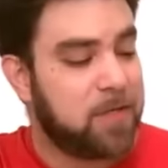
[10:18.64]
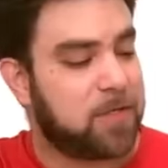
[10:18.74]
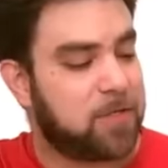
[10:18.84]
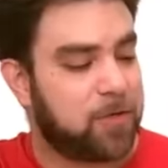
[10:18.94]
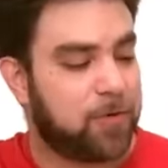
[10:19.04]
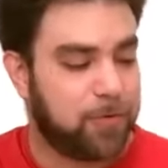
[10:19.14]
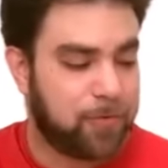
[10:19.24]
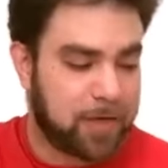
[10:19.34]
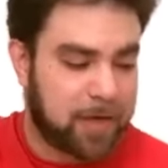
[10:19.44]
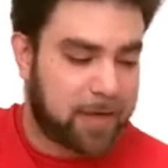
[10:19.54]

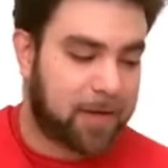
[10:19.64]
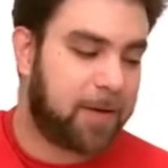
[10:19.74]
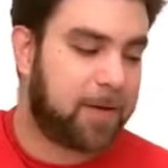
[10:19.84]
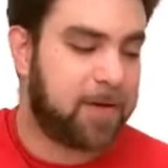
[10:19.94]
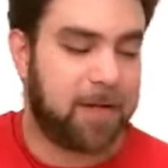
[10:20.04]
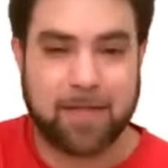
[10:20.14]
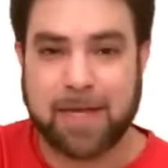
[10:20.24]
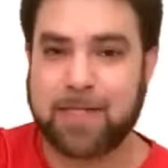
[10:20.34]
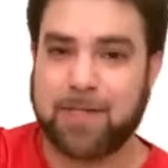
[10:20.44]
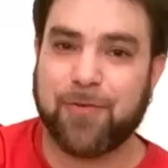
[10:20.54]
So um,
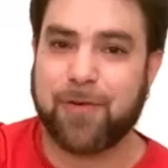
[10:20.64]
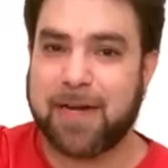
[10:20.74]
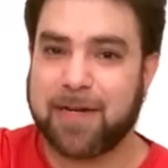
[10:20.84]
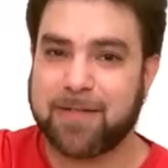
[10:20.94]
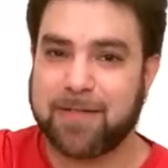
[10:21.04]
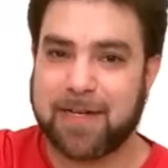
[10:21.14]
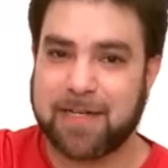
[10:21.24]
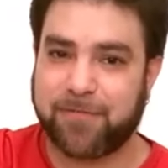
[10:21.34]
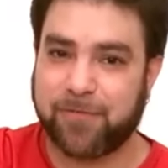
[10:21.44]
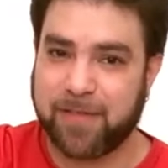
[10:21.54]
that's your
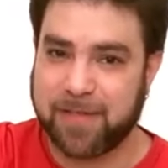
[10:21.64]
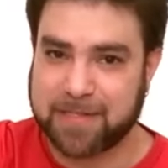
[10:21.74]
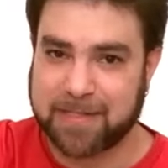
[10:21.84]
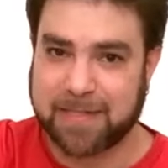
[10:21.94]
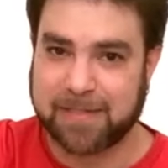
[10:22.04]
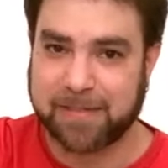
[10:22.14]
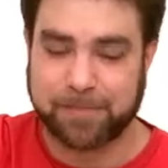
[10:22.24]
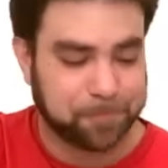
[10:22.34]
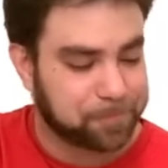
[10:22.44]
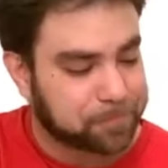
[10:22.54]
exercise for this
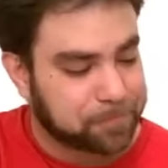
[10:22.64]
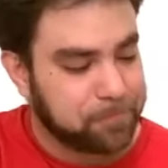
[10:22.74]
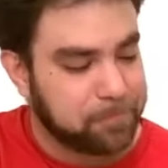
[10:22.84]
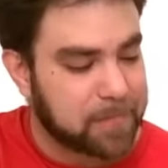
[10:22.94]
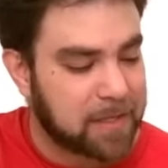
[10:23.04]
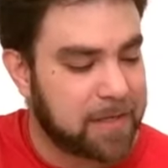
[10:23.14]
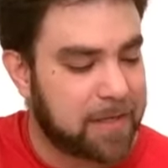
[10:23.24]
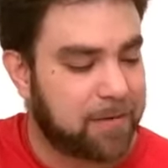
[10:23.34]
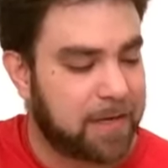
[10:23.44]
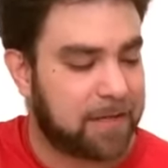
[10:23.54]
lesson.
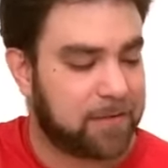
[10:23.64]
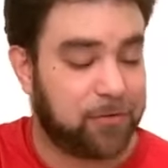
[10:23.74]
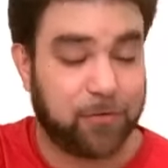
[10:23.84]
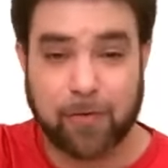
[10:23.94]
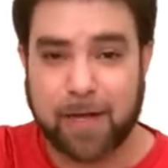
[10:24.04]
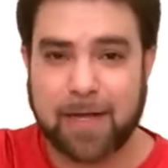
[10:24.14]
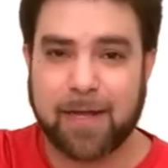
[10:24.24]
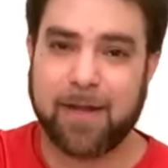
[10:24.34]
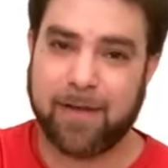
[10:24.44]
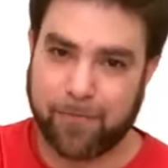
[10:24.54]
Now I'll
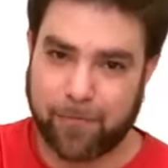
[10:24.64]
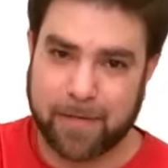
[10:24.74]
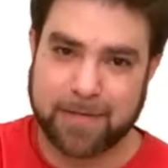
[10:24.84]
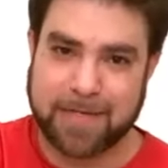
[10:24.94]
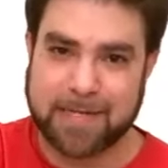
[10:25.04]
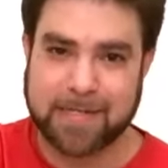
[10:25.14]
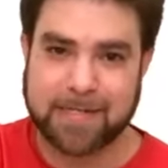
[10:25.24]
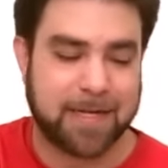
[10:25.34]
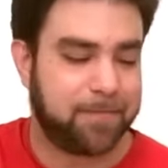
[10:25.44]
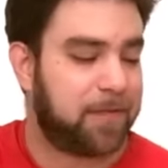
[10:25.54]
try one last
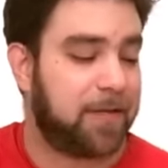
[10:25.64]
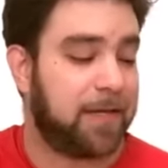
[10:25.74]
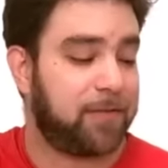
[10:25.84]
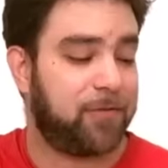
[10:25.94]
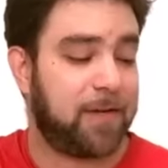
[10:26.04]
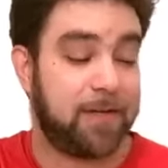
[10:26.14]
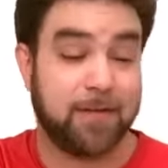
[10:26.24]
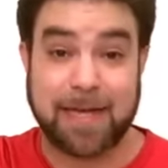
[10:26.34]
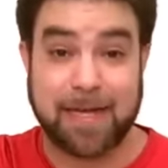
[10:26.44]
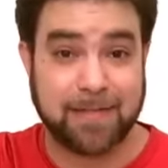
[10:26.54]
example. I'll try
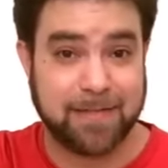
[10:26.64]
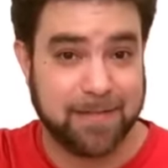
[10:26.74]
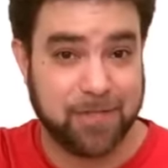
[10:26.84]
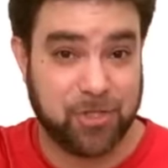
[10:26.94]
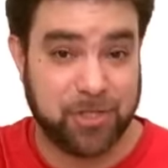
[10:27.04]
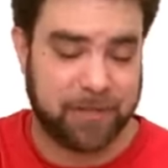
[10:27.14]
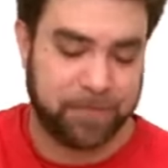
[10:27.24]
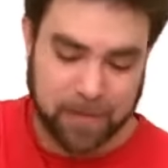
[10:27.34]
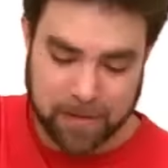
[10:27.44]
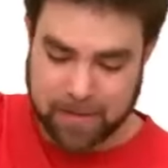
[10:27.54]
to add G,
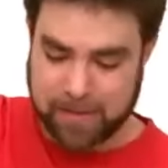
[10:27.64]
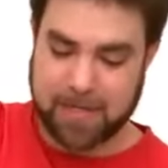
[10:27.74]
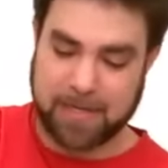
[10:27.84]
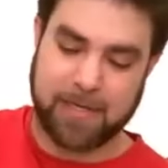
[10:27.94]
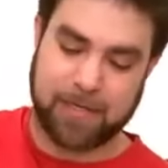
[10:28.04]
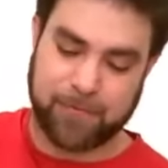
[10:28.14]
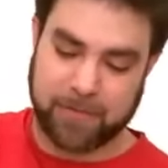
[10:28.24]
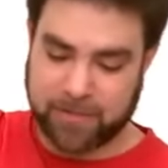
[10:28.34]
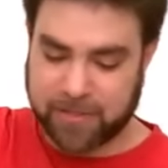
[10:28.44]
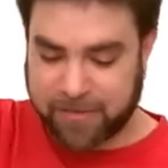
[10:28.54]
and
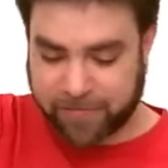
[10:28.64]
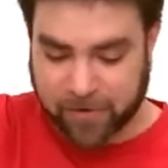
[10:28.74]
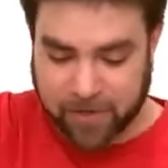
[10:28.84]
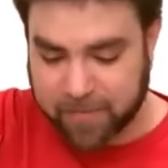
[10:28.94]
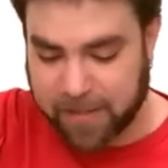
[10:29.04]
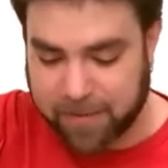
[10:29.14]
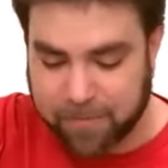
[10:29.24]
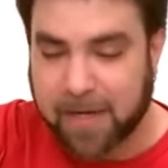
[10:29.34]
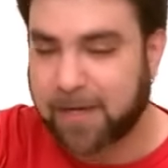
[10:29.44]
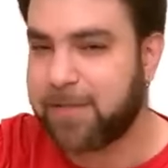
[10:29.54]
we'll turn it from E
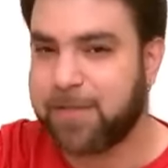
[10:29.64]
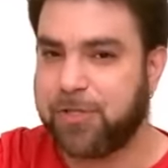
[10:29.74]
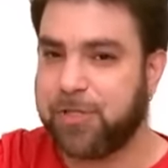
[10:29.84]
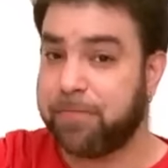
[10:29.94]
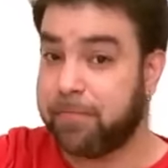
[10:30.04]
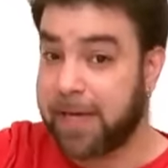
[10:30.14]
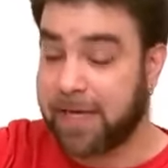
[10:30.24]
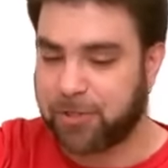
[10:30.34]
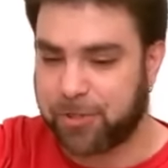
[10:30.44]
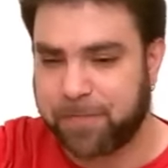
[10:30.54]
minor to G
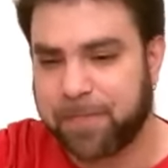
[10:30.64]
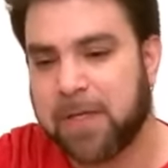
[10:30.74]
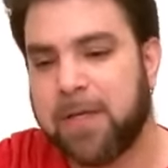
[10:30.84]
major.